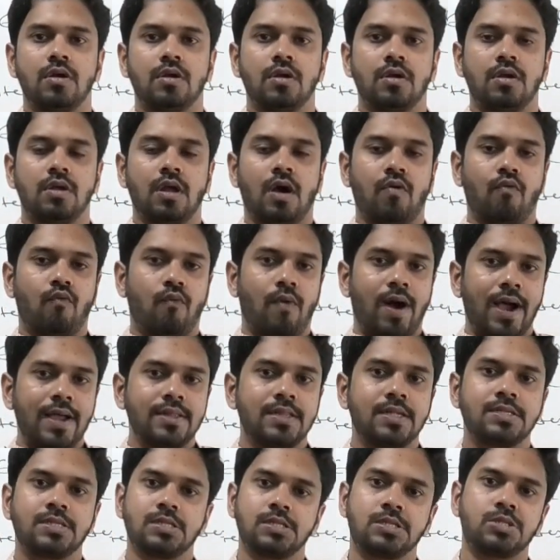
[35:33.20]
Now, why
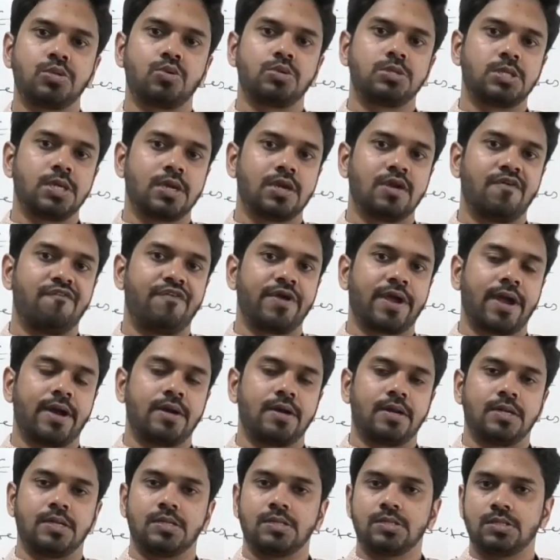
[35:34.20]
this is so
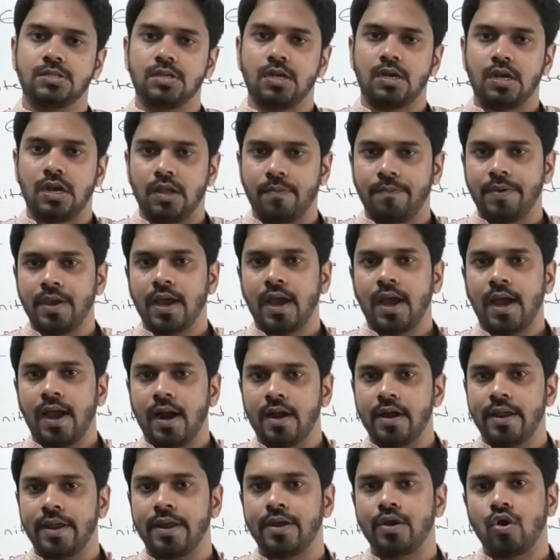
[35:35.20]
significant is Libya
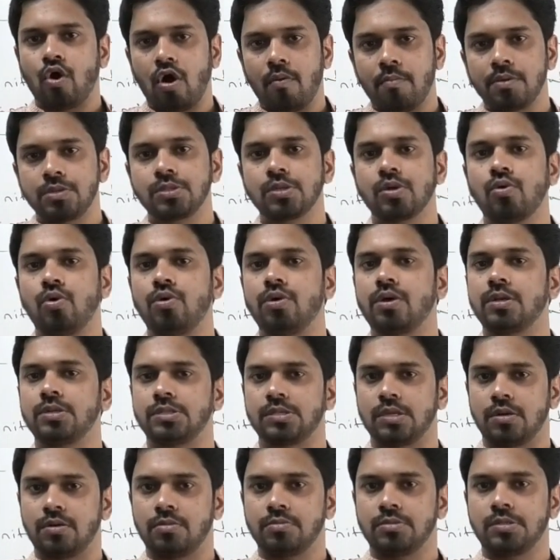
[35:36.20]
had enormous gold
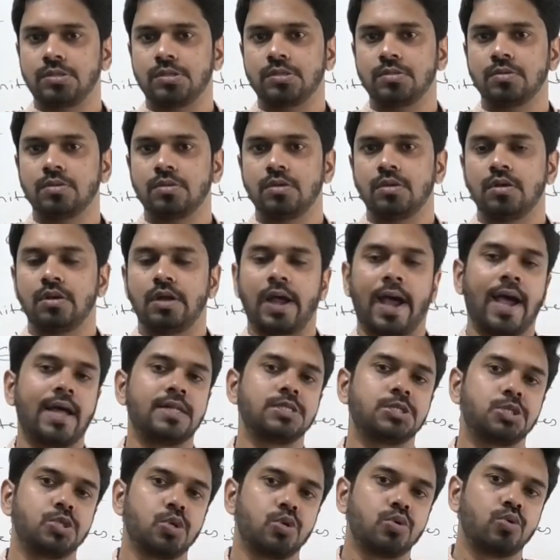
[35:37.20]
reserves,
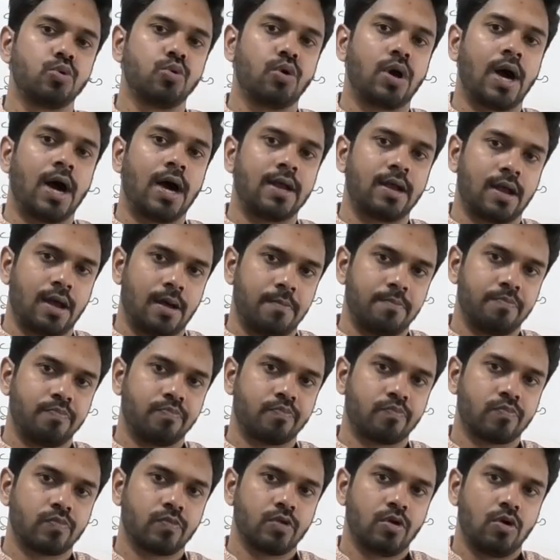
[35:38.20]
and so too Ghana.
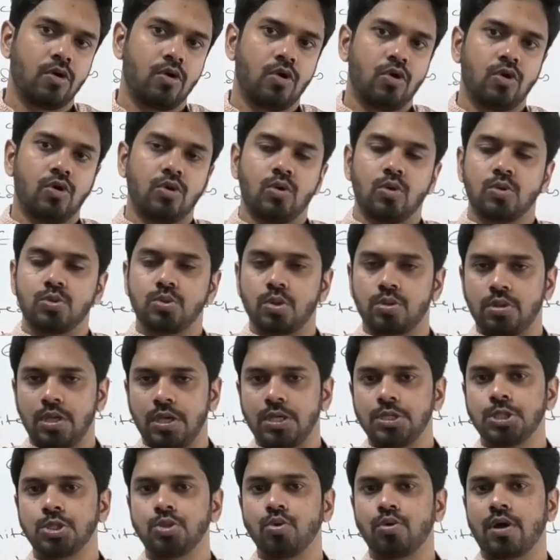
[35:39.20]
So
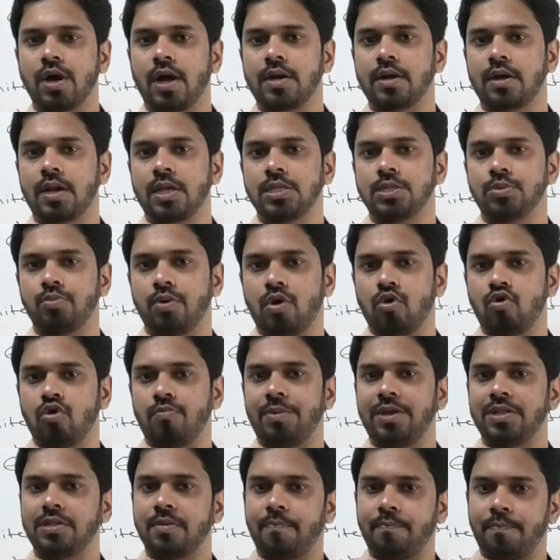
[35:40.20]
these two countries were going to
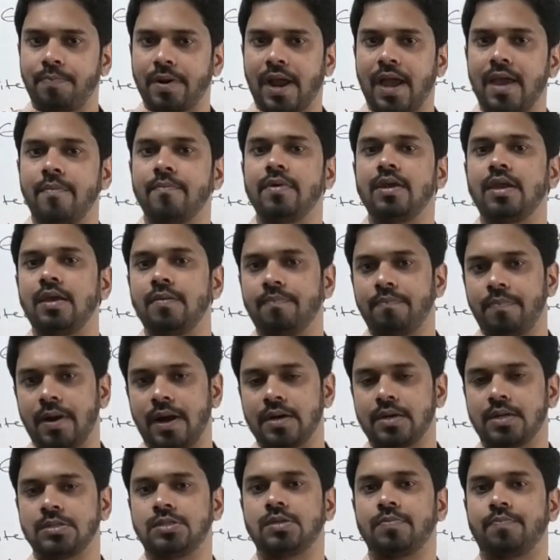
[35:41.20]
be the primary
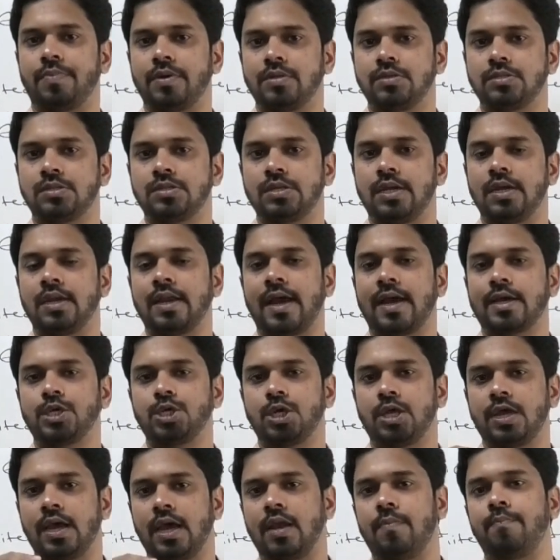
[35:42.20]
participants in
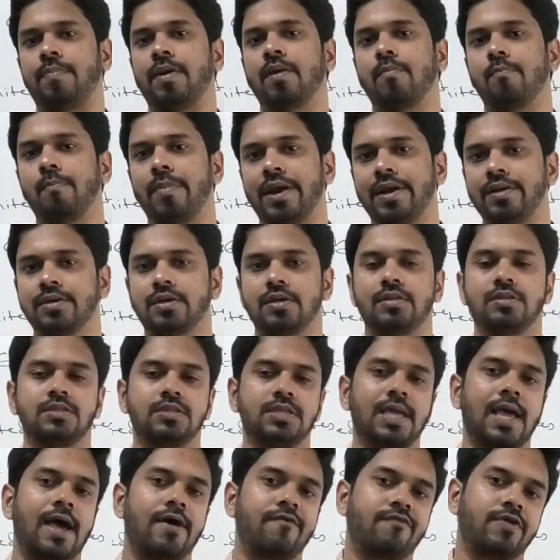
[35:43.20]
actually helping
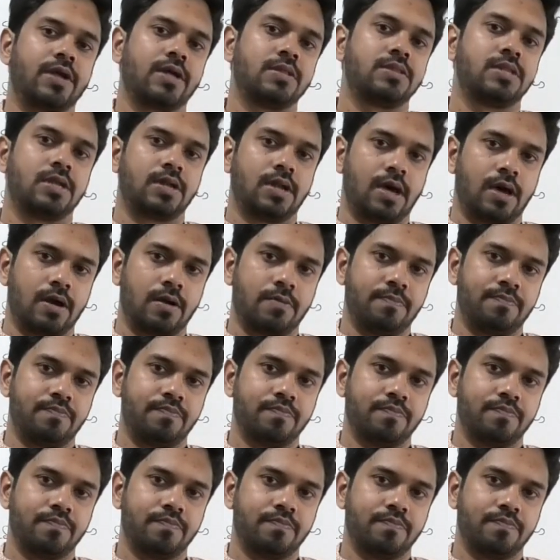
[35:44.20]
mint the African dinar.